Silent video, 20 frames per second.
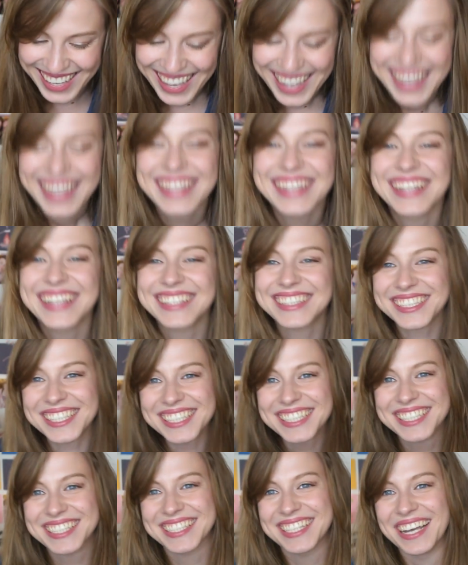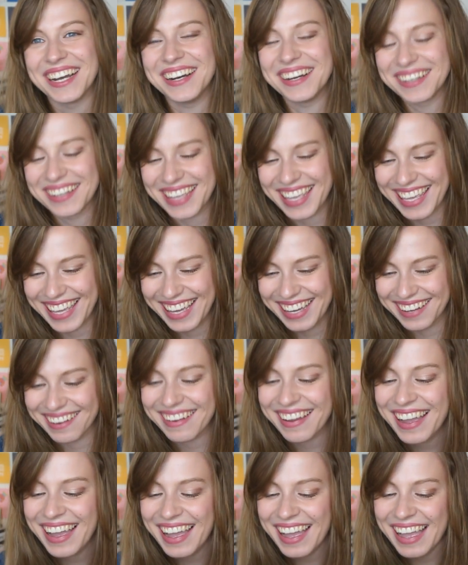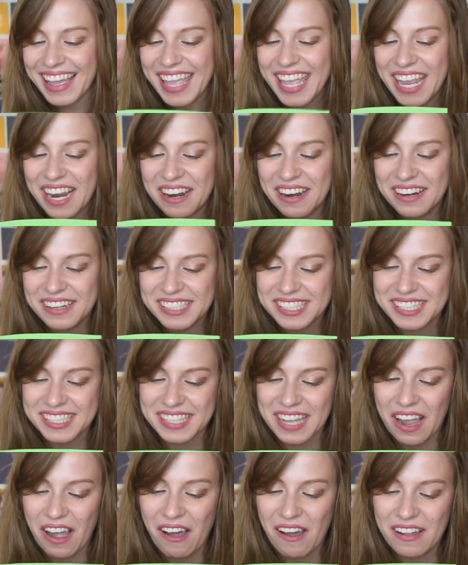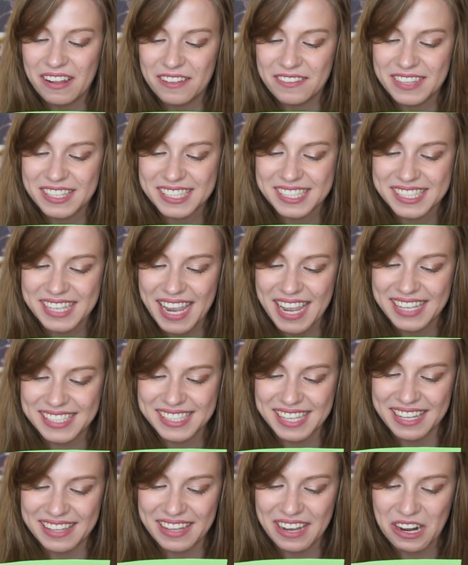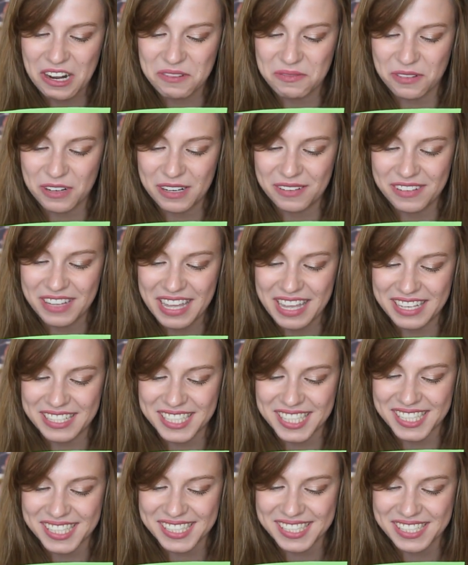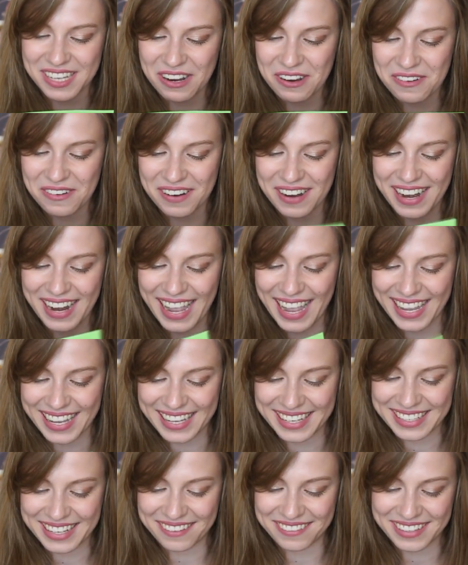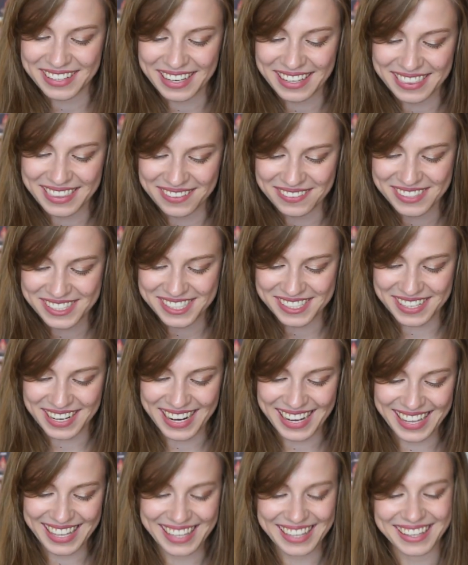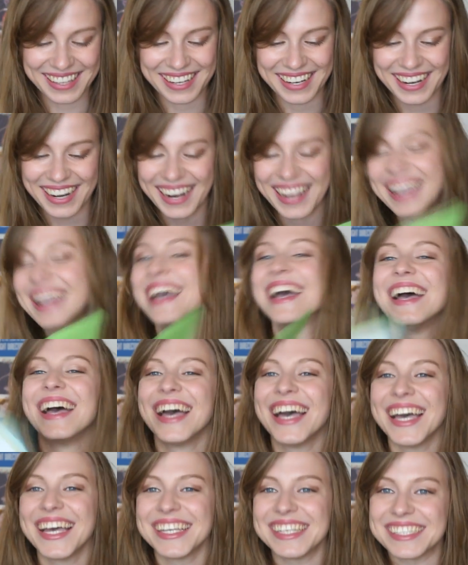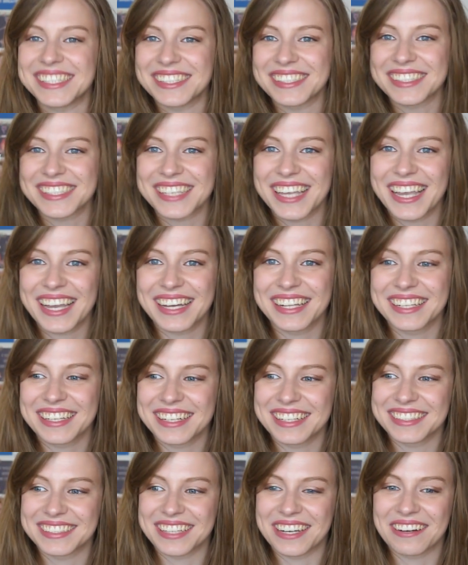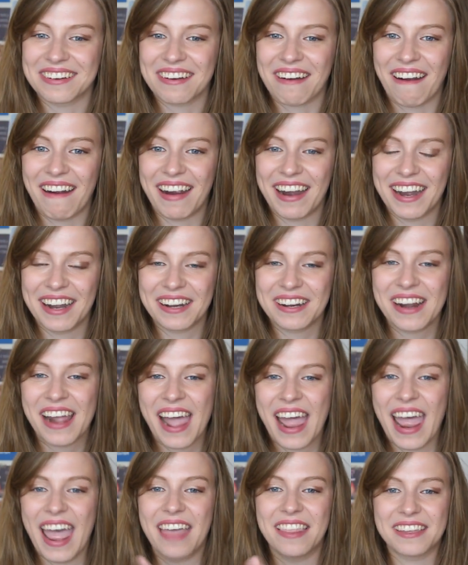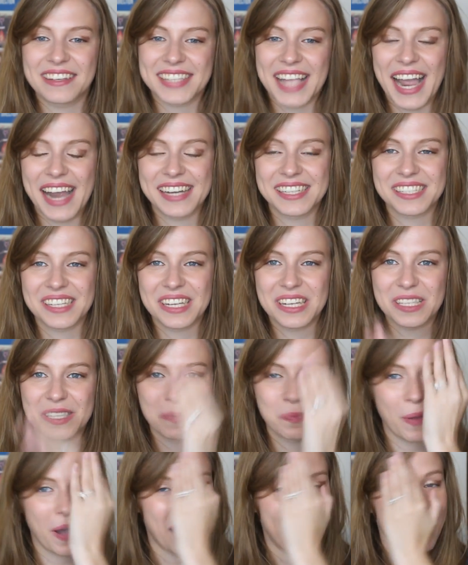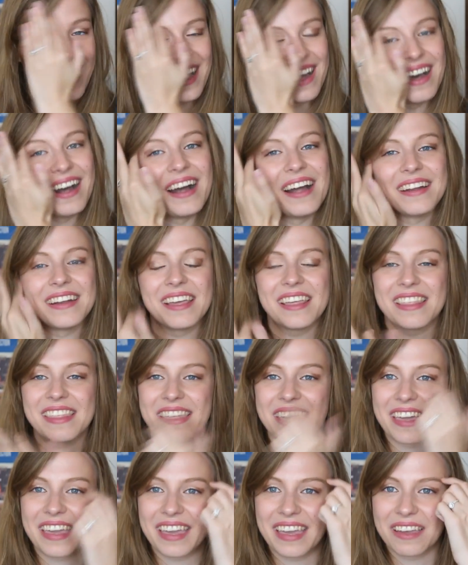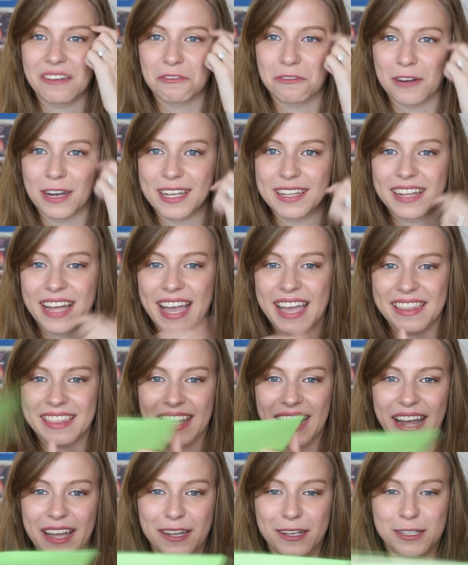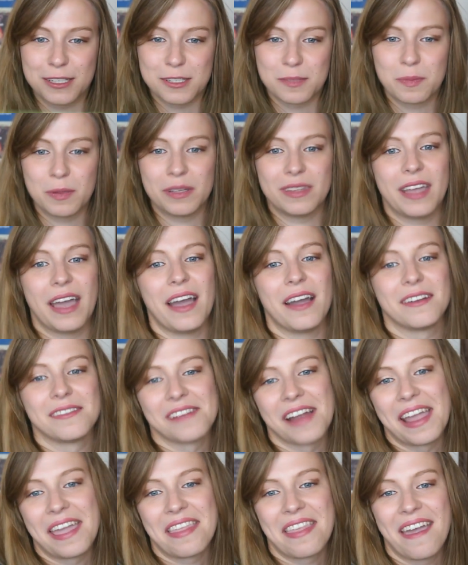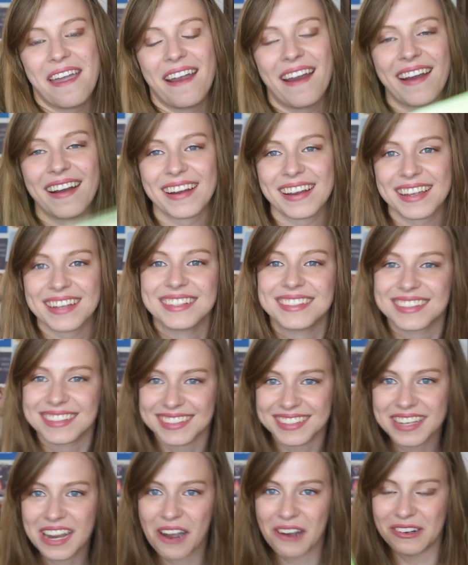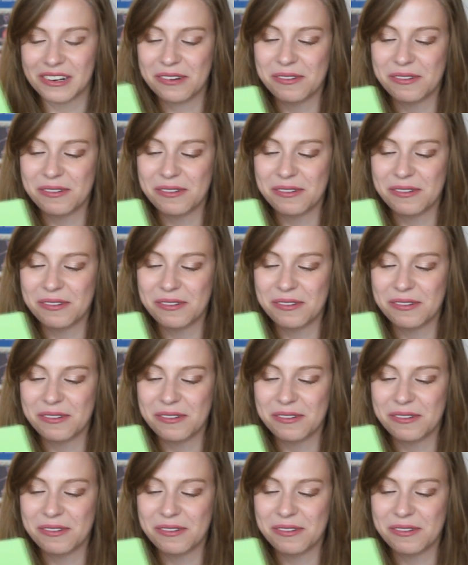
This is so cute. Here's all of the states and their abbreviations. Don't worry, I can never get them straight either. So it's like a little note card, and there's actually a spot on the ring light that I could just put that right there, and no